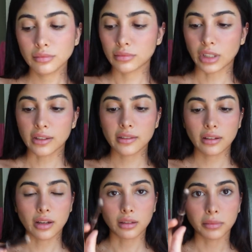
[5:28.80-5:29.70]
Next,
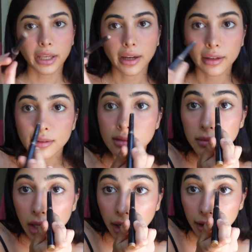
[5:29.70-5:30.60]
I'll be adding
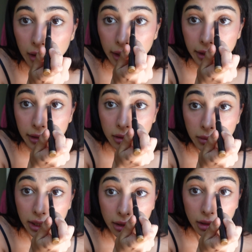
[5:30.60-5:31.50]
some highlighter in
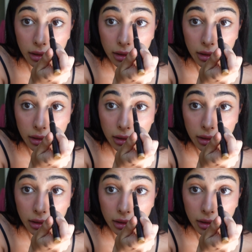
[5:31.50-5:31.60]
my